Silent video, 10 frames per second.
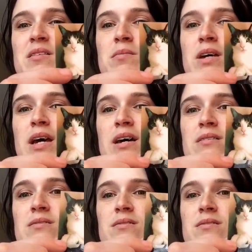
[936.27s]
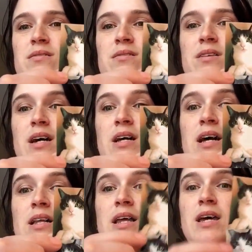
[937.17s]
But yeah,
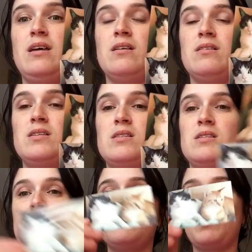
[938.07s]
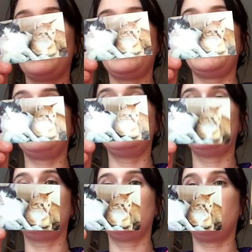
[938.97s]
I like, this is the Sprocket
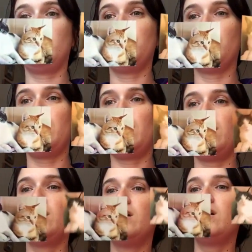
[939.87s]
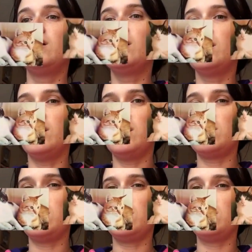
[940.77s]
on the right.
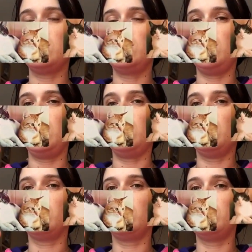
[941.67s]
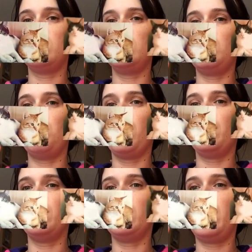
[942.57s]
This is the zip
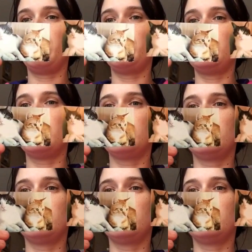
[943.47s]
on the left.